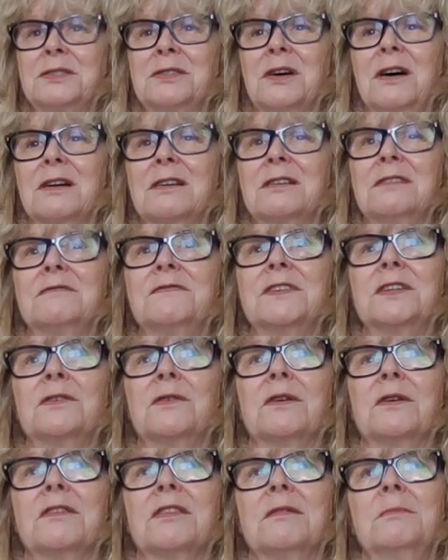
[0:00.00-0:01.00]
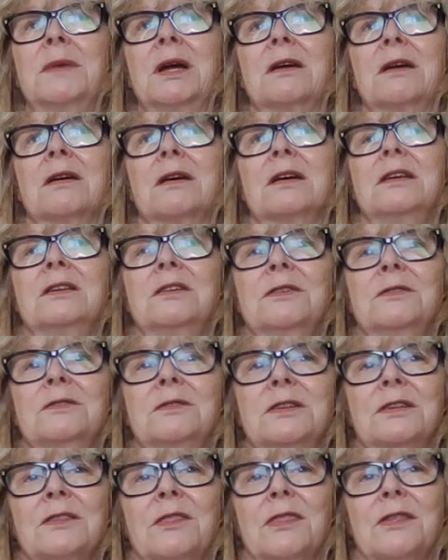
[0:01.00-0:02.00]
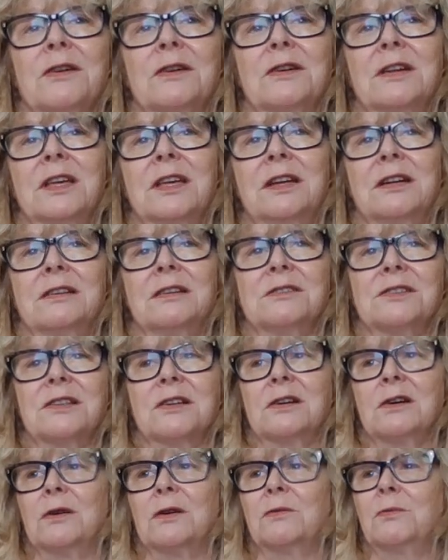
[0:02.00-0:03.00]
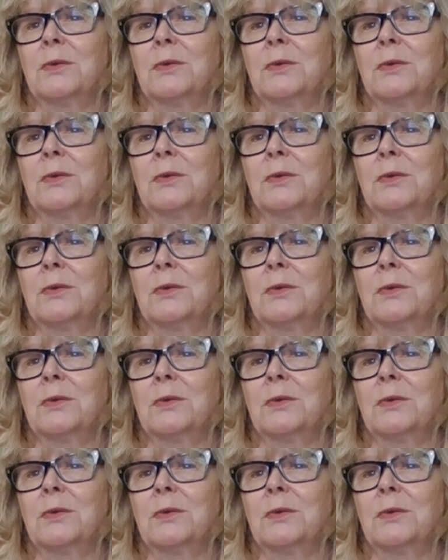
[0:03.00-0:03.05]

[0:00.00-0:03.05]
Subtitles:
talk of a North American Union 30 years ago.